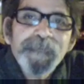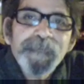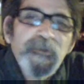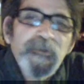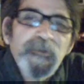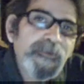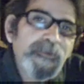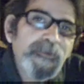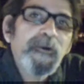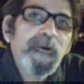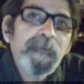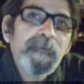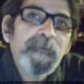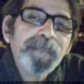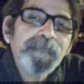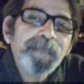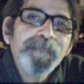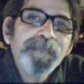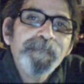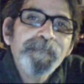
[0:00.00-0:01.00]
Here we are.
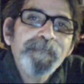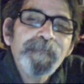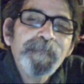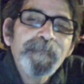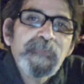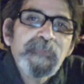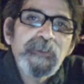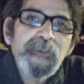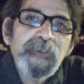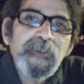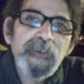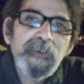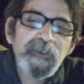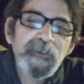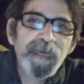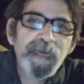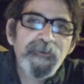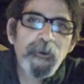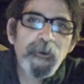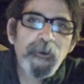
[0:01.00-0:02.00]

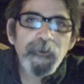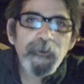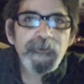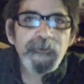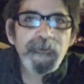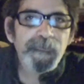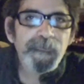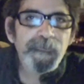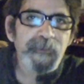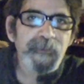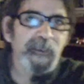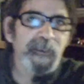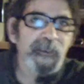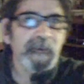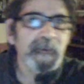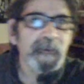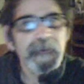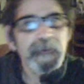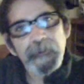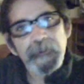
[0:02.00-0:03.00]
Here we are, another
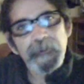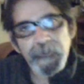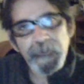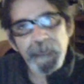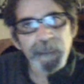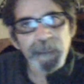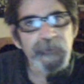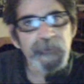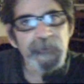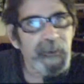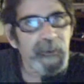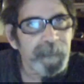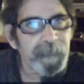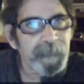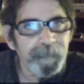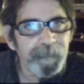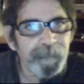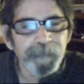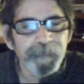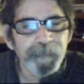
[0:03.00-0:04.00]
day, another
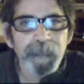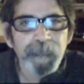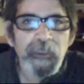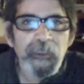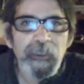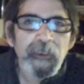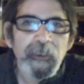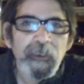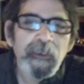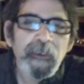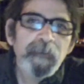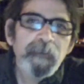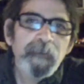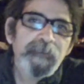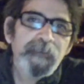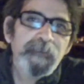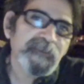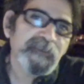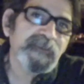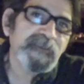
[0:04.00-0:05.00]
time.
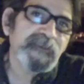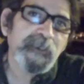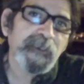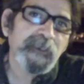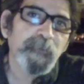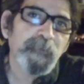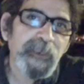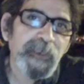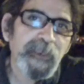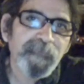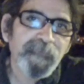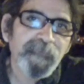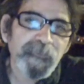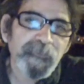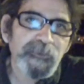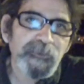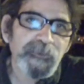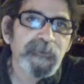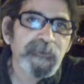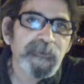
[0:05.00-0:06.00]
But this time we have
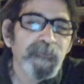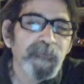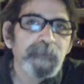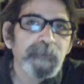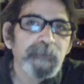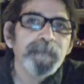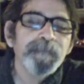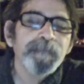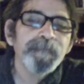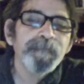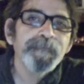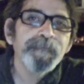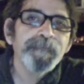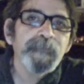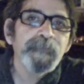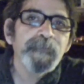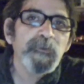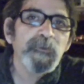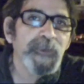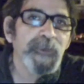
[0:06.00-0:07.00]
something different.
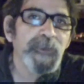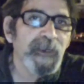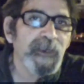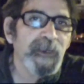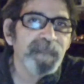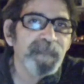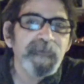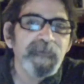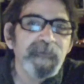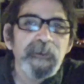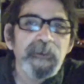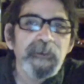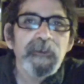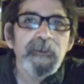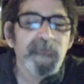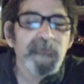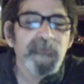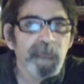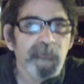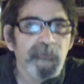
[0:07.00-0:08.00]
We have
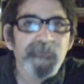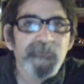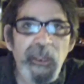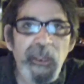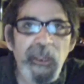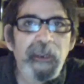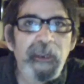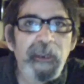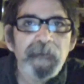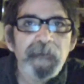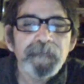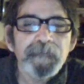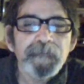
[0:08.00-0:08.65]
Joe Stack.